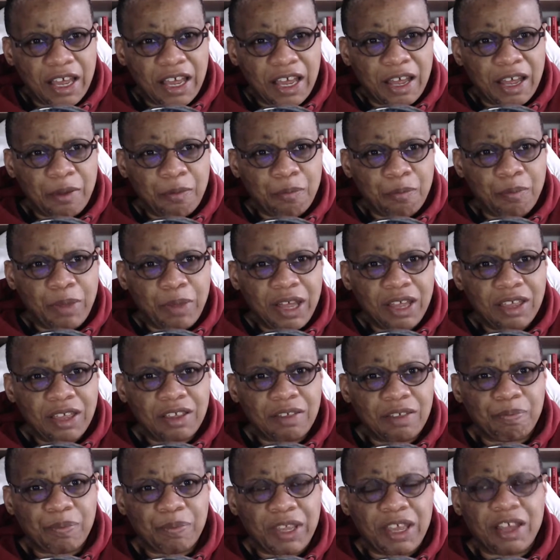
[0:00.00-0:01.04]
My
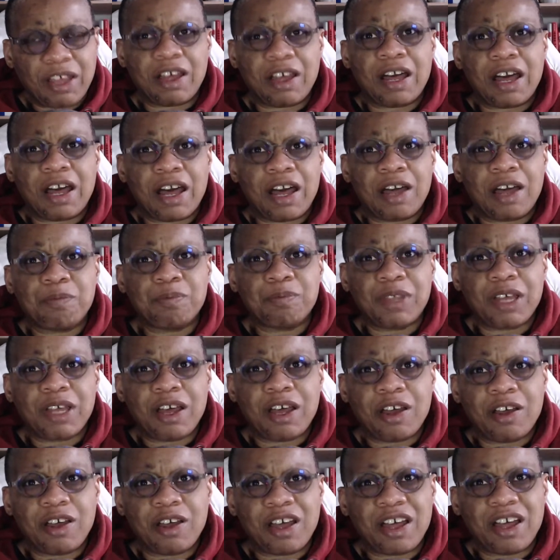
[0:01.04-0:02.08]

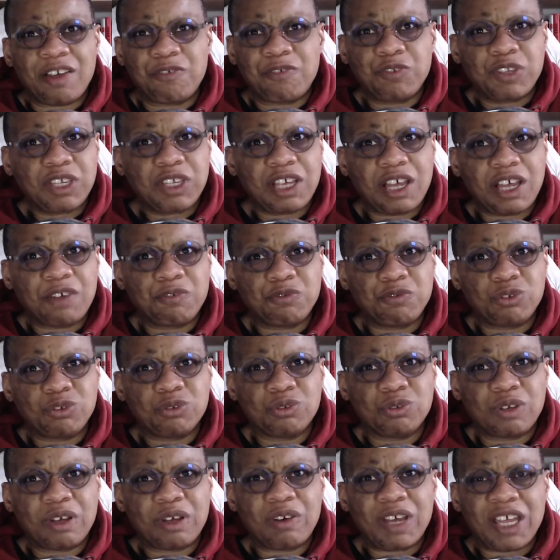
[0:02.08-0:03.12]
I think I have
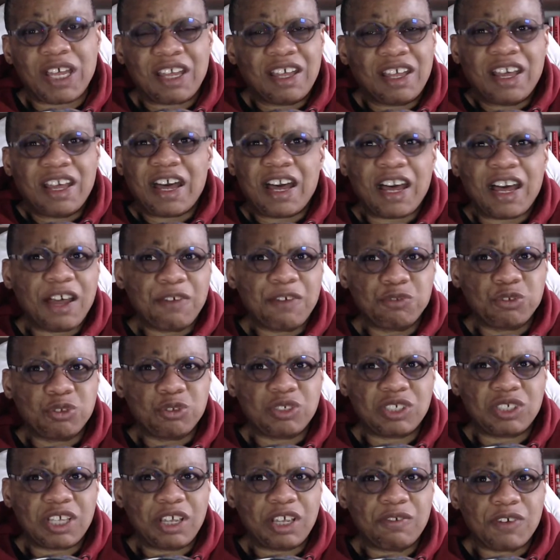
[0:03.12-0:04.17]
to
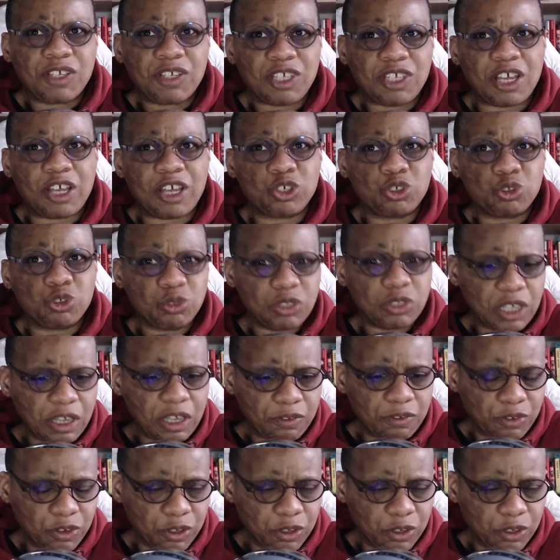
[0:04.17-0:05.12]
say that I should have